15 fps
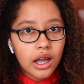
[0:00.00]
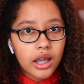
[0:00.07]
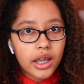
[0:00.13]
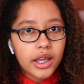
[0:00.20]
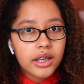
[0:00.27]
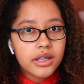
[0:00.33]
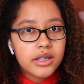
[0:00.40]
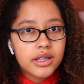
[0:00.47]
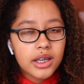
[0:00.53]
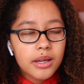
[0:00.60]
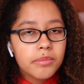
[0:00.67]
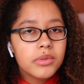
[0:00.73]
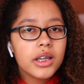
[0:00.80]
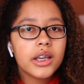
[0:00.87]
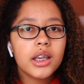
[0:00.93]
it
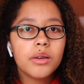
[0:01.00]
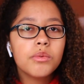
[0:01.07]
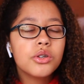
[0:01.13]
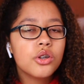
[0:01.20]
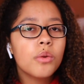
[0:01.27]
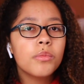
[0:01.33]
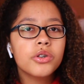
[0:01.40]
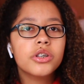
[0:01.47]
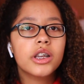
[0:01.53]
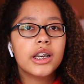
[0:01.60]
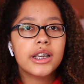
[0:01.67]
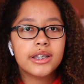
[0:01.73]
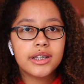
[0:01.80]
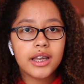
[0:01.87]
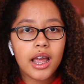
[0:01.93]
seemed like he was almost
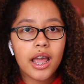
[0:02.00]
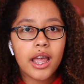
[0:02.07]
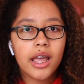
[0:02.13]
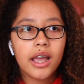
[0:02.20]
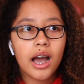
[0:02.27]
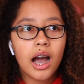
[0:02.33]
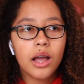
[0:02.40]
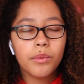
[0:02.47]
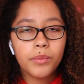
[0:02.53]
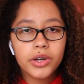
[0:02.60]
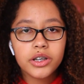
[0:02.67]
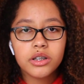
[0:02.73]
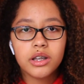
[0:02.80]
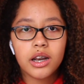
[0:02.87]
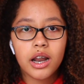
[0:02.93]
gonna say, I
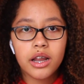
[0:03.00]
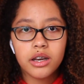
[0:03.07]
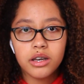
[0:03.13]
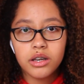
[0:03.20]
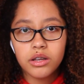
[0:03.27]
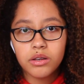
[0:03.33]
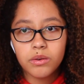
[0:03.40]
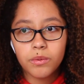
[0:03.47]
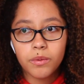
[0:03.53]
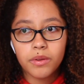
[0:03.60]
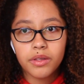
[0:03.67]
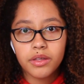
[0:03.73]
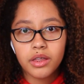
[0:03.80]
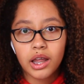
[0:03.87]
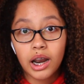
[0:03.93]
wish that I
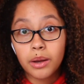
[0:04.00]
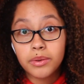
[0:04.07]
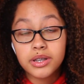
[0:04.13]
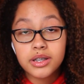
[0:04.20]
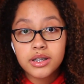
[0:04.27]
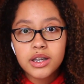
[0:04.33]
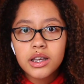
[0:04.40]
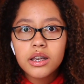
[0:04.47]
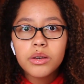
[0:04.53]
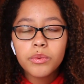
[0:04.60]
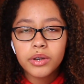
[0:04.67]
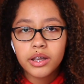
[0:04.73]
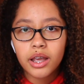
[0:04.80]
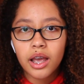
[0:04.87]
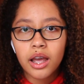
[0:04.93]
knew that I would see you
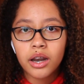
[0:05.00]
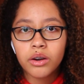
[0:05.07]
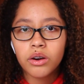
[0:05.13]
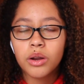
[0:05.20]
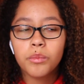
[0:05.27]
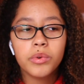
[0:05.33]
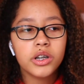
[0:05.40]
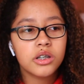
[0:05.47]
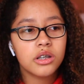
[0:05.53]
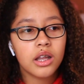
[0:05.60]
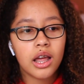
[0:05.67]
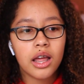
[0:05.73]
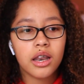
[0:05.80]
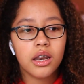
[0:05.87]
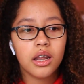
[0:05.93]
again, or I wish
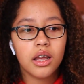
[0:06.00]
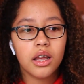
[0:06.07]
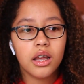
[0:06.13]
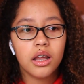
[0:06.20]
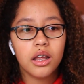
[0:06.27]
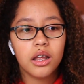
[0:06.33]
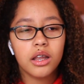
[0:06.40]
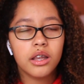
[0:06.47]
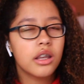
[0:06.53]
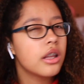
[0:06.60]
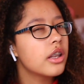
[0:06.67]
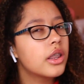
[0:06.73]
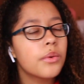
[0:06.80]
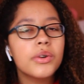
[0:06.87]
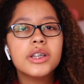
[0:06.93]
that...
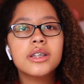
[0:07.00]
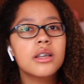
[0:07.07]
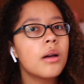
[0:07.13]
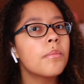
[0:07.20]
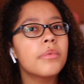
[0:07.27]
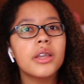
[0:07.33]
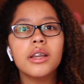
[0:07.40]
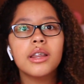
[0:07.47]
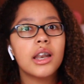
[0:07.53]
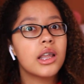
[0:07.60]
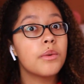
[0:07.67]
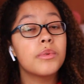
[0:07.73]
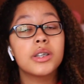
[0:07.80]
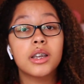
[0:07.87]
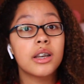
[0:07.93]
There was something that
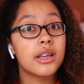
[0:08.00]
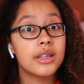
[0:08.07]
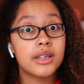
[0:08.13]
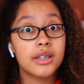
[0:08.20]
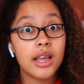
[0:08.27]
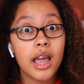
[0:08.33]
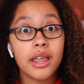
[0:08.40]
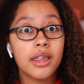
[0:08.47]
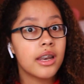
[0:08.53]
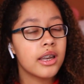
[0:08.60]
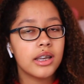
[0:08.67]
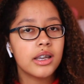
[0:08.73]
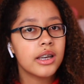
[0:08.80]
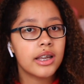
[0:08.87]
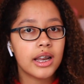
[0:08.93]
he was gonna say that
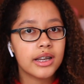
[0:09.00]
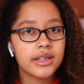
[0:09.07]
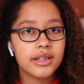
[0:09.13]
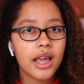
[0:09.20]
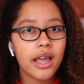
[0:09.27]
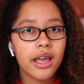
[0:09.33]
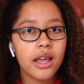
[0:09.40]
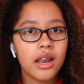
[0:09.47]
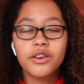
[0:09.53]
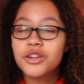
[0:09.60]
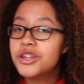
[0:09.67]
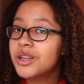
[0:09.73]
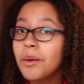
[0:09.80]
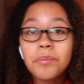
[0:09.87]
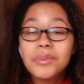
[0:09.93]
he didn't get to say it.
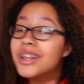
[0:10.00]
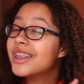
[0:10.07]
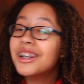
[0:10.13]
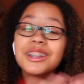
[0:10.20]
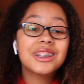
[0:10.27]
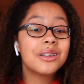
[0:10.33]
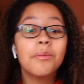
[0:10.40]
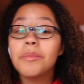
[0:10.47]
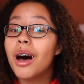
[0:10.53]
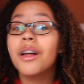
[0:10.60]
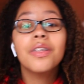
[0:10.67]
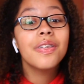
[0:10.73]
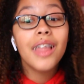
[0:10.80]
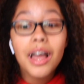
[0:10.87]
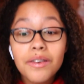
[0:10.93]
There's something, there's some
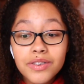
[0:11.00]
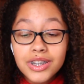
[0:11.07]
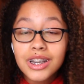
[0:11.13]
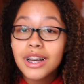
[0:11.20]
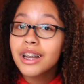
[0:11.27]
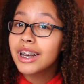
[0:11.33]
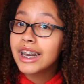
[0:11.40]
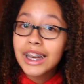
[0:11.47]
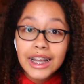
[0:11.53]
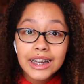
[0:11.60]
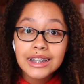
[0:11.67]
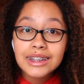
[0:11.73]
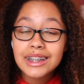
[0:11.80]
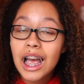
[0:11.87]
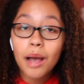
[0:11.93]

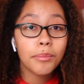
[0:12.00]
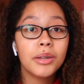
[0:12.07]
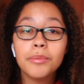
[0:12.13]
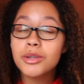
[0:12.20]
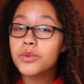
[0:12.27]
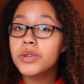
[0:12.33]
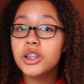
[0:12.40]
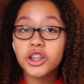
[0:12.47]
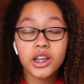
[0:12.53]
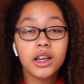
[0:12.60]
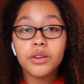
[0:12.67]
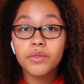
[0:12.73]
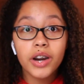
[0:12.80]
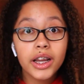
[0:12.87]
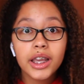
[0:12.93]
unleftness happening between Gina
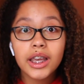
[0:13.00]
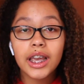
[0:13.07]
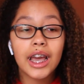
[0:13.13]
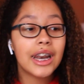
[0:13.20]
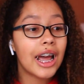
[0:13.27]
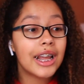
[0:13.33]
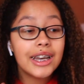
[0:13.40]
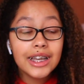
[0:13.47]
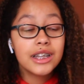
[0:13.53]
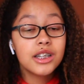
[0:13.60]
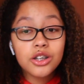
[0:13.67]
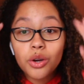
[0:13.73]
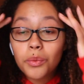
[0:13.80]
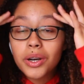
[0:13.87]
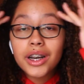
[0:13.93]
and Ricky, and I need
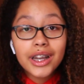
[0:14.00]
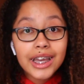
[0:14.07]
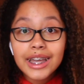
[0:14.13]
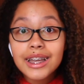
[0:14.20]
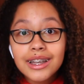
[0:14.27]
to know what it